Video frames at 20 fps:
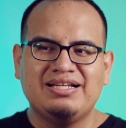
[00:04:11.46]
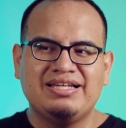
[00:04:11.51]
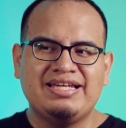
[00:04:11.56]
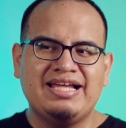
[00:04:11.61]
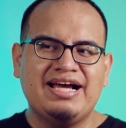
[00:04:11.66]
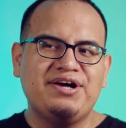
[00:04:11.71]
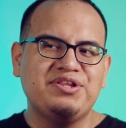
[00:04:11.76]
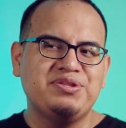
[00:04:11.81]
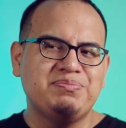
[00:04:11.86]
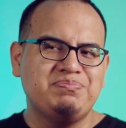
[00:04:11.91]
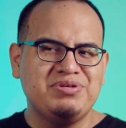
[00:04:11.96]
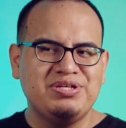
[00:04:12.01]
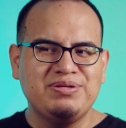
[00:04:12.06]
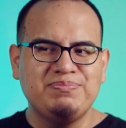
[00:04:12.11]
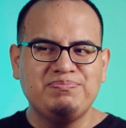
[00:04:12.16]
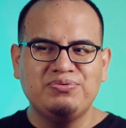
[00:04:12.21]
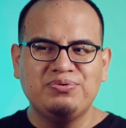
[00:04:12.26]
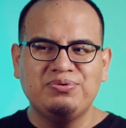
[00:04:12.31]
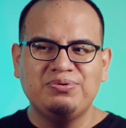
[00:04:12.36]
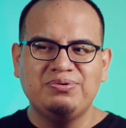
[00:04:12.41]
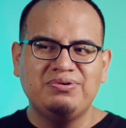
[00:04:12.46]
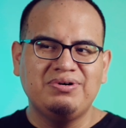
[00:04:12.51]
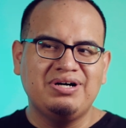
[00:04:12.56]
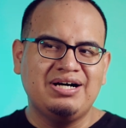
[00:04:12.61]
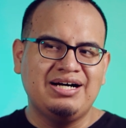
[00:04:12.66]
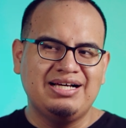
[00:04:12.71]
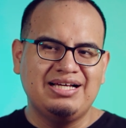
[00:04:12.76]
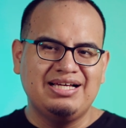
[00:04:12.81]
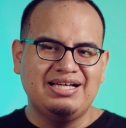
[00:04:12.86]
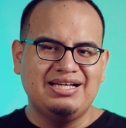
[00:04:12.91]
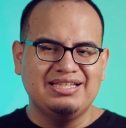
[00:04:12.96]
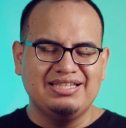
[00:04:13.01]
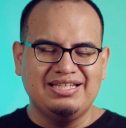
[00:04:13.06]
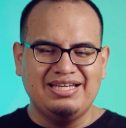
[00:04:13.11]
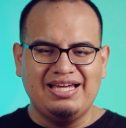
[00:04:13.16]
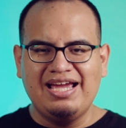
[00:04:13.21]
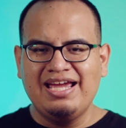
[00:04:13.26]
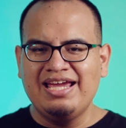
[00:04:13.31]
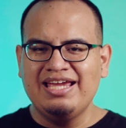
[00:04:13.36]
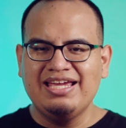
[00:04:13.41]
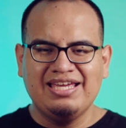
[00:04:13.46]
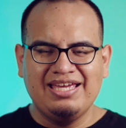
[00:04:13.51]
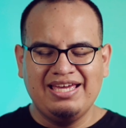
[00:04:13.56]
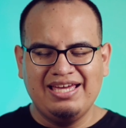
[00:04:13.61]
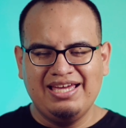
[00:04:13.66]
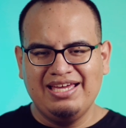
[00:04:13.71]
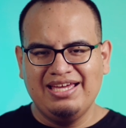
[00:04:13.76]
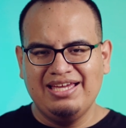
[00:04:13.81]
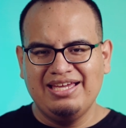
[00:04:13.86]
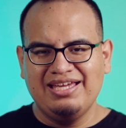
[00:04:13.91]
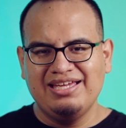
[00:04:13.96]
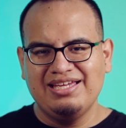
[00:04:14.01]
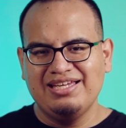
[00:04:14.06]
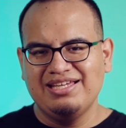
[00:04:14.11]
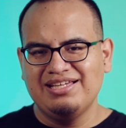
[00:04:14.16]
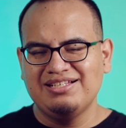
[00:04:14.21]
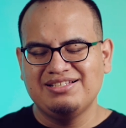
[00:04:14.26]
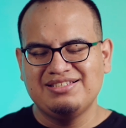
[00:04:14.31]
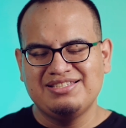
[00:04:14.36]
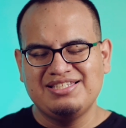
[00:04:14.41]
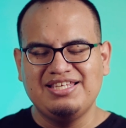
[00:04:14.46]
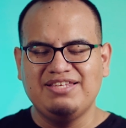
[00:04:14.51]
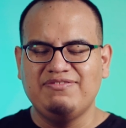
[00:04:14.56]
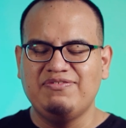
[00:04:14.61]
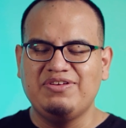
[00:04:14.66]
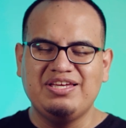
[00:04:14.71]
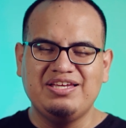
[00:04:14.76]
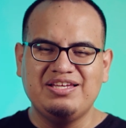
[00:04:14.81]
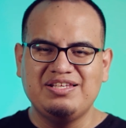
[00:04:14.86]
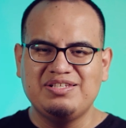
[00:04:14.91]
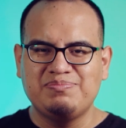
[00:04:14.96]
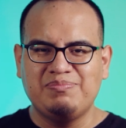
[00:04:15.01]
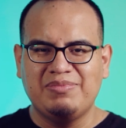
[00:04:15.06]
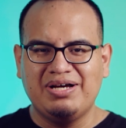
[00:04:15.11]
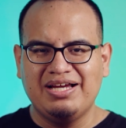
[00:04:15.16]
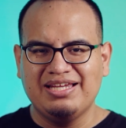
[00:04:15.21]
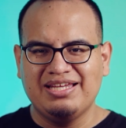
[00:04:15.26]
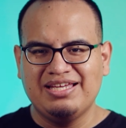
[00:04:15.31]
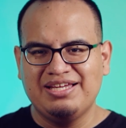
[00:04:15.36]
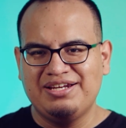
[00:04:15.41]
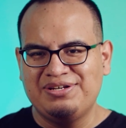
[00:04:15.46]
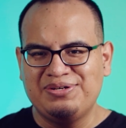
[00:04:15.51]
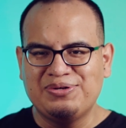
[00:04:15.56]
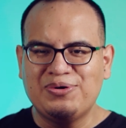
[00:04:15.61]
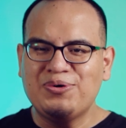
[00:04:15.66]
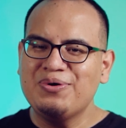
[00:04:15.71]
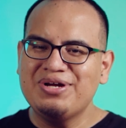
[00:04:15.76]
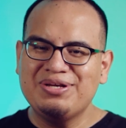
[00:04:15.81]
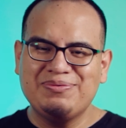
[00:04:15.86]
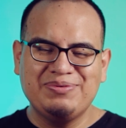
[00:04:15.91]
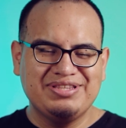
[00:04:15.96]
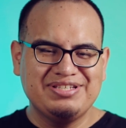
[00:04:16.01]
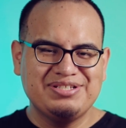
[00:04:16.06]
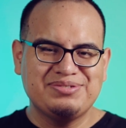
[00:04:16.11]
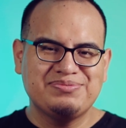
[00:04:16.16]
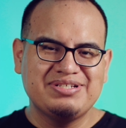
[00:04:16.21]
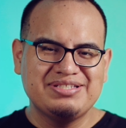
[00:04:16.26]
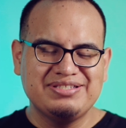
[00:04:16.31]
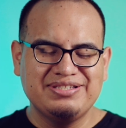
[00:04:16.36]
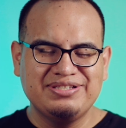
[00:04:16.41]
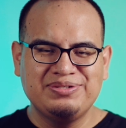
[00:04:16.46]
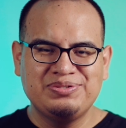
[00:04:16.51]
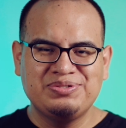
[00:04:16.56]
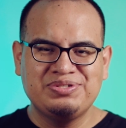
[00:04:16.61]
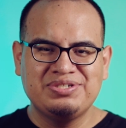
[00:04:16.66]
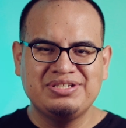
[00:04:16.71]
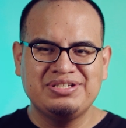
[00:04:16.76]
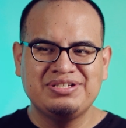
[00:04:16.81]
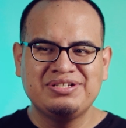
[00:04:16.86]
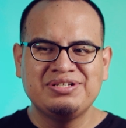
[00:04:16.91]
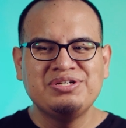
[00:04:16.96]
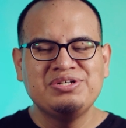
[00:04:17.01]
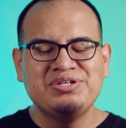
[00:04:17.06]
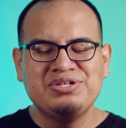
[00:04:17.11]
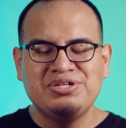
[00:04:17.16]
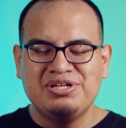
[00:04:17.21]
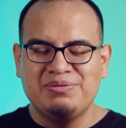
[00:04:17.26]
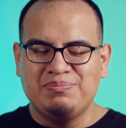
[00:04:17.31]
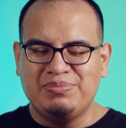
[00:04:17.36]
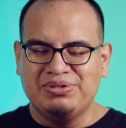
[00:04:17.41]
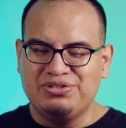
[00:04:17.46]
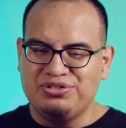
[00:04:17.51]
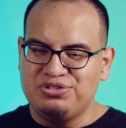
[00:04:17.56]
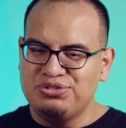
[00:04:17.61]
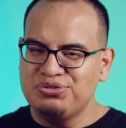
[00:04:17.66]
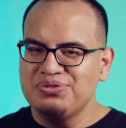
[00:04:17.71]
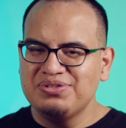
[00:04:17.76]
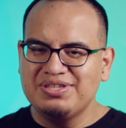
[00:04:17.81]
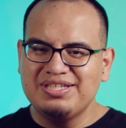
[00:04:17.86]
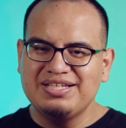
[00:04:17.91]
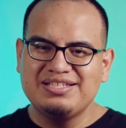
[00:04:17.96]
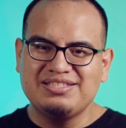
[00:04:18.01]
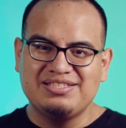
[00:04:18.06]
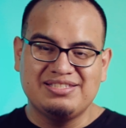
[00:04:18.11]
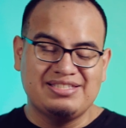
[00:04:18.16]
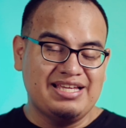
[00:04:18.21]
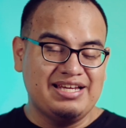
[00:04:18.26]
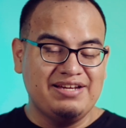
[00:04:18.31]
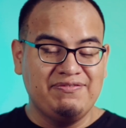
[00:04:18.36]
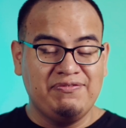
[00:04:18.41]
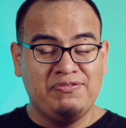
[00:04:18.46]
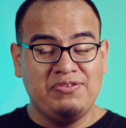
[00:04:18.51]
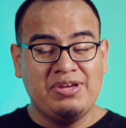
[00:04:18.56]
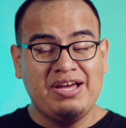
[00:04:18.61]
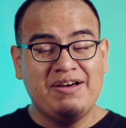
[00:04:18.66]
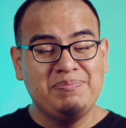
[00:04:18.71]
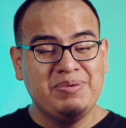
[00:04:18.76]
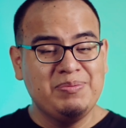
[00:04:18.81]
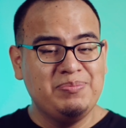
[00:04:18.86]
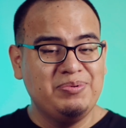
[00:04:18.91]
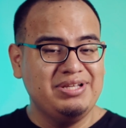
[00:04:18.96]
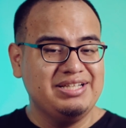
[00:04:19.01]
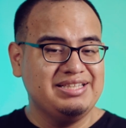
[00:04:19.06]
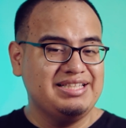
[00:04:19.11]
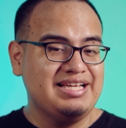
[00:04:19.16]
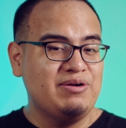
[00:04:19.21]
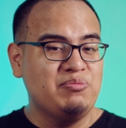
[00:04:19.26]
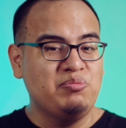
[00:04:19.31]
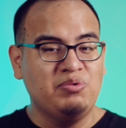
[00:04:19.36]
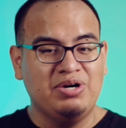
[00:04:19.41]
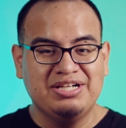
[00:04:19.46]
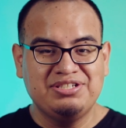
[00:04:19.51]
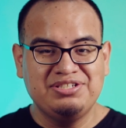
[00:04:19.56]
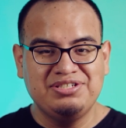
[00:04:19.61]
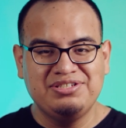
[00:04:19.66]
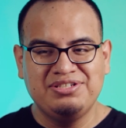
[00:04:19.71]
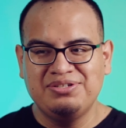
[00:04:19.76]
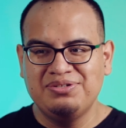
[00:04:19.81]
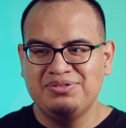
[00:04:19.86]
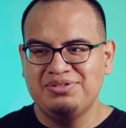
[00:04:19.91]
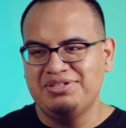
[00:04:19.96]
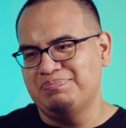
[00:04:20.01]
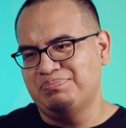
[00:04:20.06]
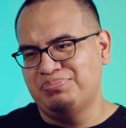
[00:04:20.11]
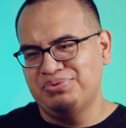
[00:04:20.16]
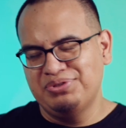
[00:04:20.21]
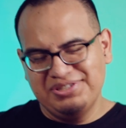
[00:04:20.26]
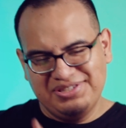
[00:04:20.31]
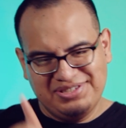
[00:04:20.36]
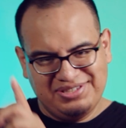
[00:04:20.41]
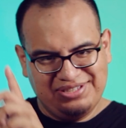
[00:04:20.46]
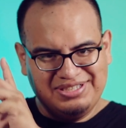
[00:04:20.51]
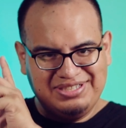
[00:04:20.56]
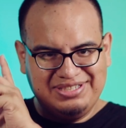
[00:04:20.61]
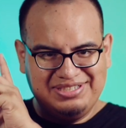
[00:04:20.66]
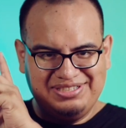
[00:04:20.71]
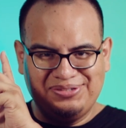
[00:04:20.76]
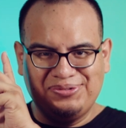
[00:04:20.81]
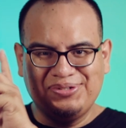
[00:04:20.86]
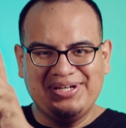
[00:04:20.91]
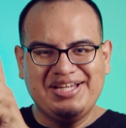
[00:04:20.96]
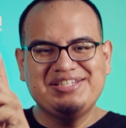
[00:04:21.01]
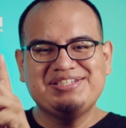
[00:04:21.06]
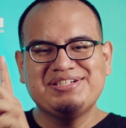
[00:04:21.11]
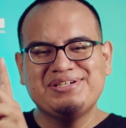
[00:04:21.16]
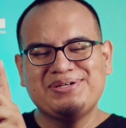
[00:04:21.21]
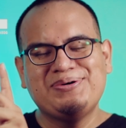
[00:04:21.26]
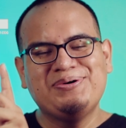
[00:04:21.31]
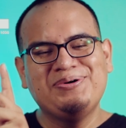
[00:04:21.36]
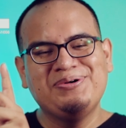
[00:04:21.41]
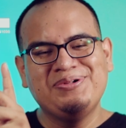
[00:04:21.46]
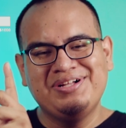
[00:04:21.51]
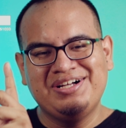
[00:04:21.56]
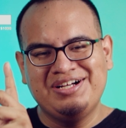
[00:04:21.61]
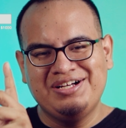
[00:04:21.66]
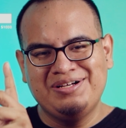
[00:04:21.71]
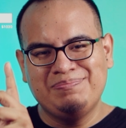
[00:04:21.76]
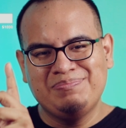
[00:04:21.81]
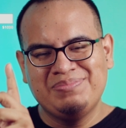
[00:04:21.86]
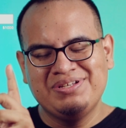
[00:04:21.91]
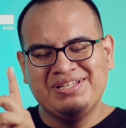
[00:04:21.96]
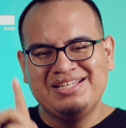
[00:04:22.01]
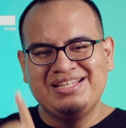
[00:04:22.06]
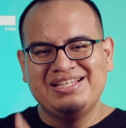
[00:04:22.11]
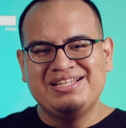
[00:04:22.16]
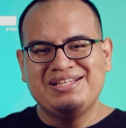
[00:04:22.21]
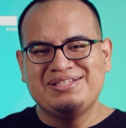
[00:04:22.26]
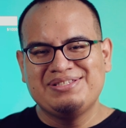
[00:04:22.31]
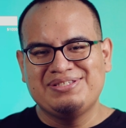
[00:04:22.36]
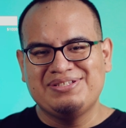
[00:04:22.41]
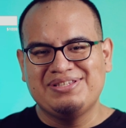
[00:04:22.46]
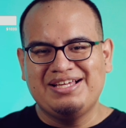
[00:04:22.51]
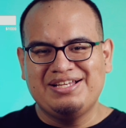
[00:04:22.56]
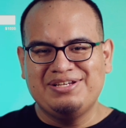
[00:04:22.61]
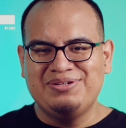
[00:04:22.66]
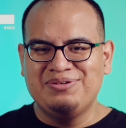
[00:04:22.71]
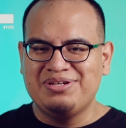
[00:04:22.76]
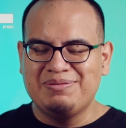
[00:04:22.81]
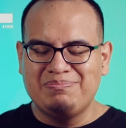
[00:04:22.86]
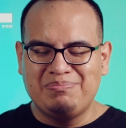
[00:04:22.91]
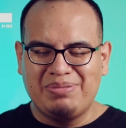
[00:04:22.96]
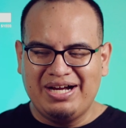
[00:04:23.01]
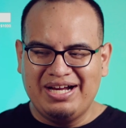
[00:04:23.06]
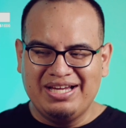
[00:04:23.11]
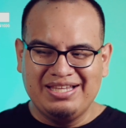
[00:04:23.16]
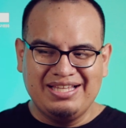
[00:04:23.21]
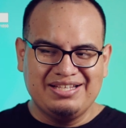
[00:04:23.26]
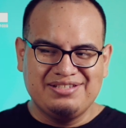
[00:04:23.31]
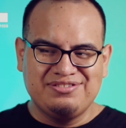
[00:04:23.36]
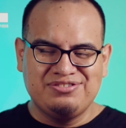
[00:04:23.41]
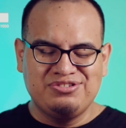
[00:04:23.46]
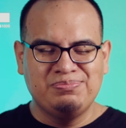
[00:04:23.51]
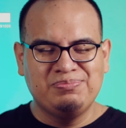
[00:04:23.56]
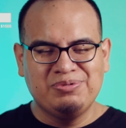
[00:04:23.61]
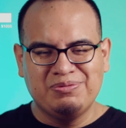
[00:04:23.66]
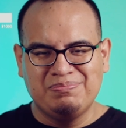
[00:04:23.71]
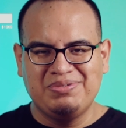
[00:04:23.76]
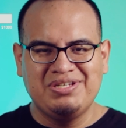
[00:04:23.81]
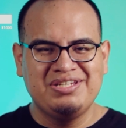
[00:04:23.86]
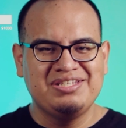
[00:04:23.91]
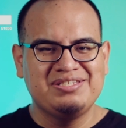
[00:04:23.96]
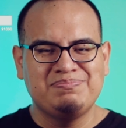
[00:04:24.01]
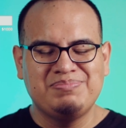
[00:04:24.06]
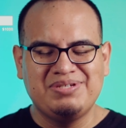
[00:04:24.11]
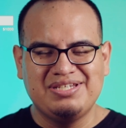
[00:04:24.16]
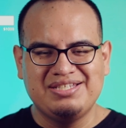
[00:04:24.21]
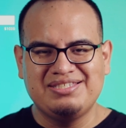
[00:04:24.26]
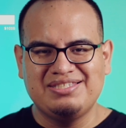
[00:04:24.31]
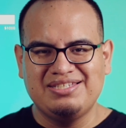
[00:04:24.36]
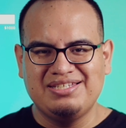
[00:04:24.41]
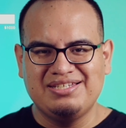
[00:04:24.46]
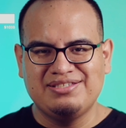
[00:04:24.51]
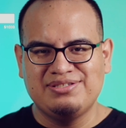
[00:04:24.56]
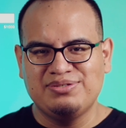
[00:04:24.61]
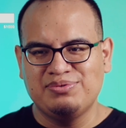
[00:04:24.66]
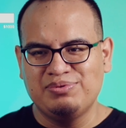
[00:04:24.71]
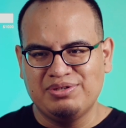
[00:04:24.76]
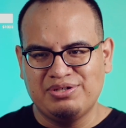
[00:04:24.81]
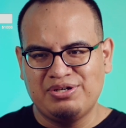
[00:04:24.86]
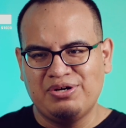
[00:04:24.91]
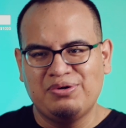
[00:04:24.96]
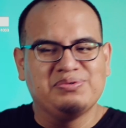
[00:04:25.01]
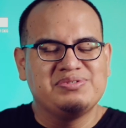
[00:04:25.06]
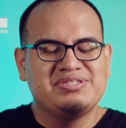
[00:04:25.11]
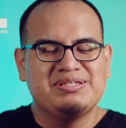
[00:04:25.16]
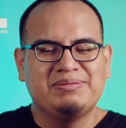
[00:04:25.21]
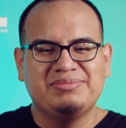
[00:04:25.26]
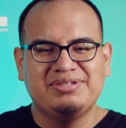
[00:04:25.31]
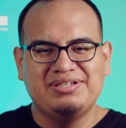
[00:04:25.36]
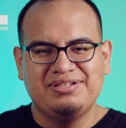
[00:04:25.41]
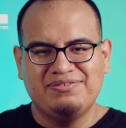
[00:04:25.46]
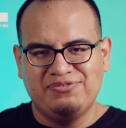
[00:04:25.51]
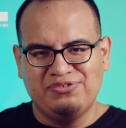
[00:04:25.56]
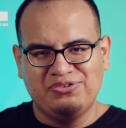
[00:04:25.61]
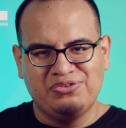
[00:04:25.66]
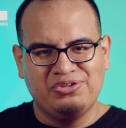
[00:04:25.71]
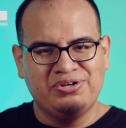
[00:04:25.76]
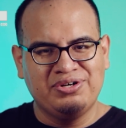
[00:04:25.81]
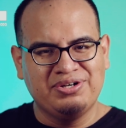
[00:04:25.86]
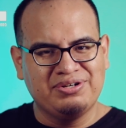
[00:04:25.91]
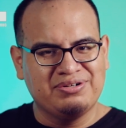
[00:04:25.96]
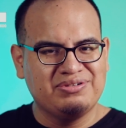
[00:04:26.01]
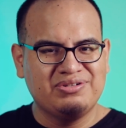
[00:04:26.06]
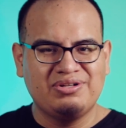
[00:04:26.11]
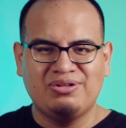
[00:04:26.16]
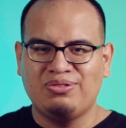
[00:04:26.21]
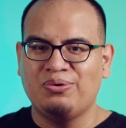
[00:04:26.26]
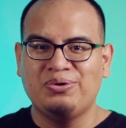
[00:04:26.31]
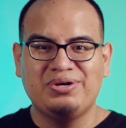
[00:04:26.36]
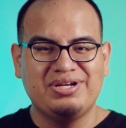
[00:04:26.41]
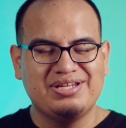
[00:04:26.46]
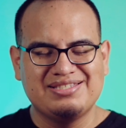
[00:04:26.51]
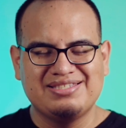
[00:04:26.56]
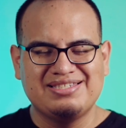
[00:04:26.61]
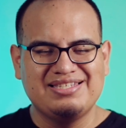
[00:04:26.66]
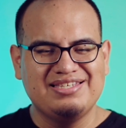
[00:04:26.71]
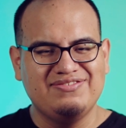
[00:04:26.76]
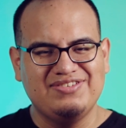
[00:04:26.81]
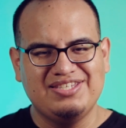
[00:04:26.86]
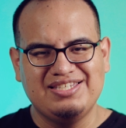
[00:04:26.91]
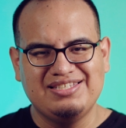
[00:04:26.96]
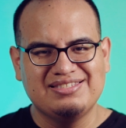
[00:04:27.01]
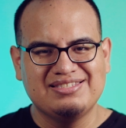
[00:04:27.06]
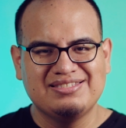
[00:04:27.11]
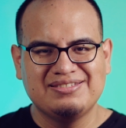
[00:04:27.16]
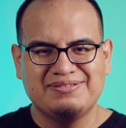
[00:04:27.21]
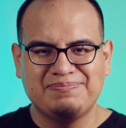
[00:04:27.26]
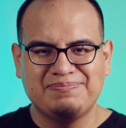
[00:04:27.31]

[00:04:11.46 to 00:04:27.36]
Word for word: Now the people on the 8K TVs might get annoyed with this resolution, but the truth is, that if you have people like that watching you, then put the donation goal up so that you can buy that Super Beast PC to encode something for their glorious TVs.